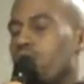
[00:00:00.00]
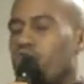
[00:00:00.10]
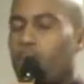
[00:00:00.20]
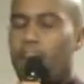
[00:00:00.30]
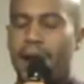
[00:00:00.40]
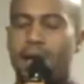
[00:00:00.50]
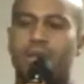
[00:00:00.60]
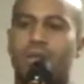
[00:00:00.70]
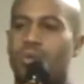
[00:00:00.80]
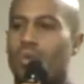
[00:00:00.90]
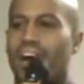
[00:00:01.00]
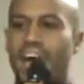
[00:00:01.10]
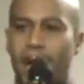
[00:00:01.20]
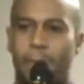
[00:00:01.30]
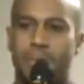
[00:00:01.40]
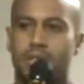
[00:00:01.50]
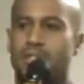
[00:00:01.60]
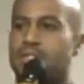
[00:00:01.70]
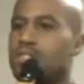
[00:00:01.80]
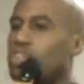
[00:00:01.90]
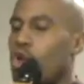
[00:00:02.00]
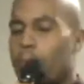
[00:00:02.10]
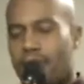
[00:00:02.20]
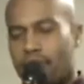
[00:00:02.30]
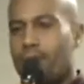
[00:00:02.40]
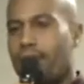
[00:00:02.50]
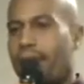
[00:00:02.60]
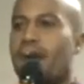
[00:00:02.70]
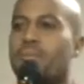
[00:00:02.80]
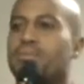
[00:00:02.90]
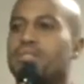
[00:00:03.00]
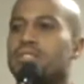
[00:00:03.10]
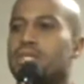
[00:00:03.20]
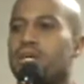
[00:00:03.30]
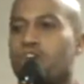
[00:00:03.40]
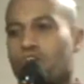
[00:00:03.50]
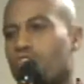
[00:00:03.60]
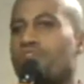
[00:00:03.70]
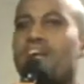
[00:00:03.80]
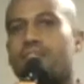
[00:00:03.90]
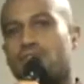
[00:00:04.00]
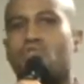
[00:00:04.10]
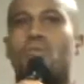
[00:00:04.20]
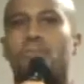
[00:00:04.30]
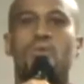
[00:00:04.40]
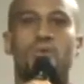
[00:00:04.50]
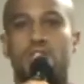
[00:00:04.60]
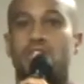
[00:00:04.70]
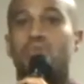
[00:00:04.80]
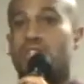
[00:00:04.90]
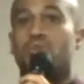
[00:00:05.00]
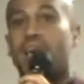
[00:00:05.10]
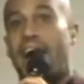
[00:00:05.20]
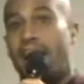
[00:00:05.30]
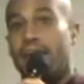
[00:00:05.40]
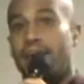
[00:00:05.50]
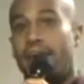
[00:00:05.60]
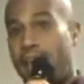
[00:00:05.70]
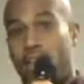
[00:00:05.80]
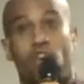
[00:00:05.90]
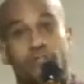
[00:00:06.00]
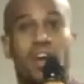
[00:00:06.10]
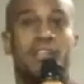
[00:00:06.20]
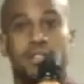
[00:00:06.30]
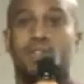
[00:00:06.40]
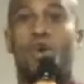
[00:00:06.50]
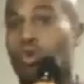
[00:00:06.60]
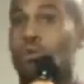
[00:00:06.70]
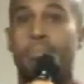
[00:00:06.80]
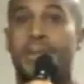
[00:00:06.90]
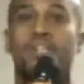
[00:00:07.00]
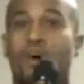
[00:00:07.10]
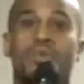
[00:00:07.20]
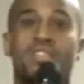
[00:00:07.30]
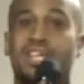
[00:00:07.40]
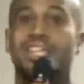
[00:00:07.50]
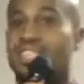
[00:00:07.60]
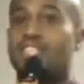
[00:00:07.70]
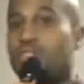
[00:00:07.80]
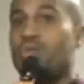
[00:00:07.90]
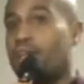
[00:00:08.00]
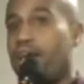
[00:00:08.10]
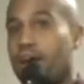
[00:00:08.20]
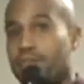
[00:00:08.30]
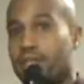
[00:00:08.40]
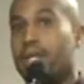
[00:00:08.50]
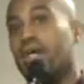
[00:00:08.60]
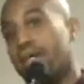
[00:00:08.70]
No matter what happens, no matter what happens, your faith is going to be with you when you die. And your faith is going to be the only thing to get you into heaven.